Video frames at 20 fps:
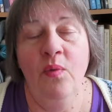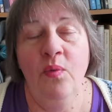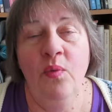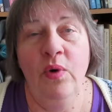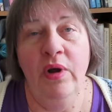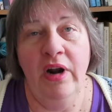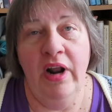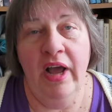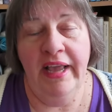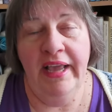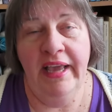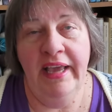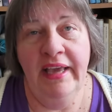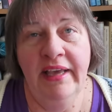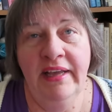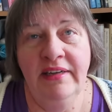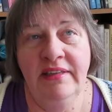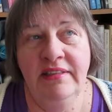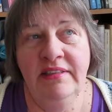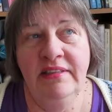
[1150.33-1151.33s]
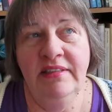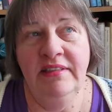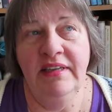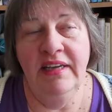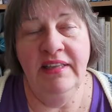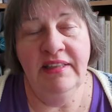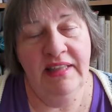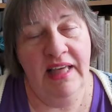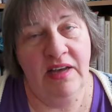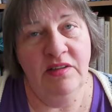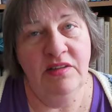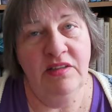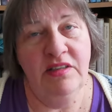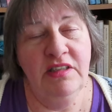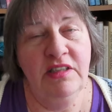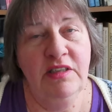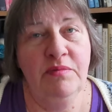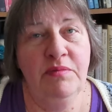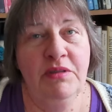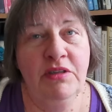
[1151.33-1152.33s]
When I hit a
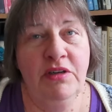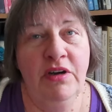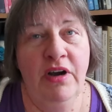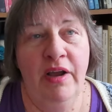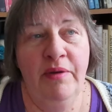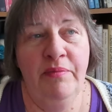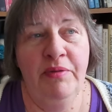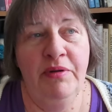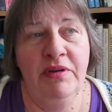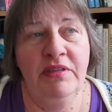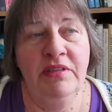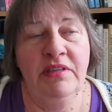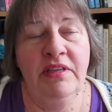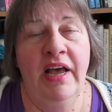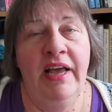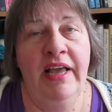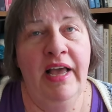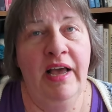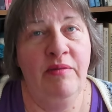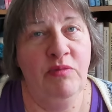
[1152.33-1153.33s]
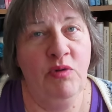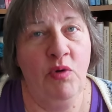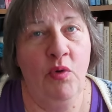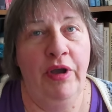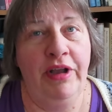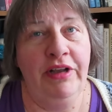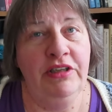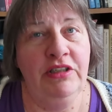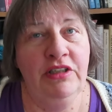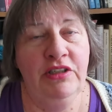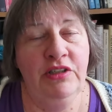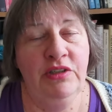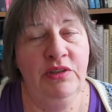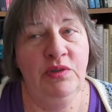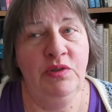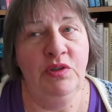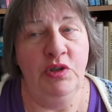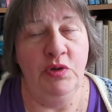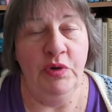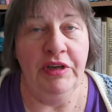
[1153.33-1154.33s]
thousand subscribers, I am going
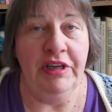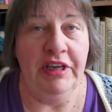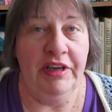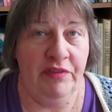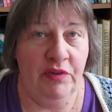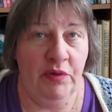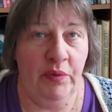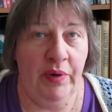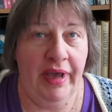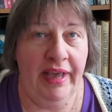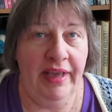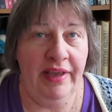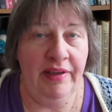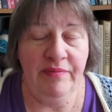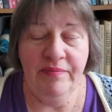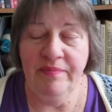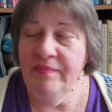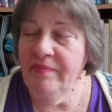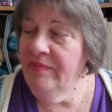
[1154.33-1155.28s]
to do a giveaway,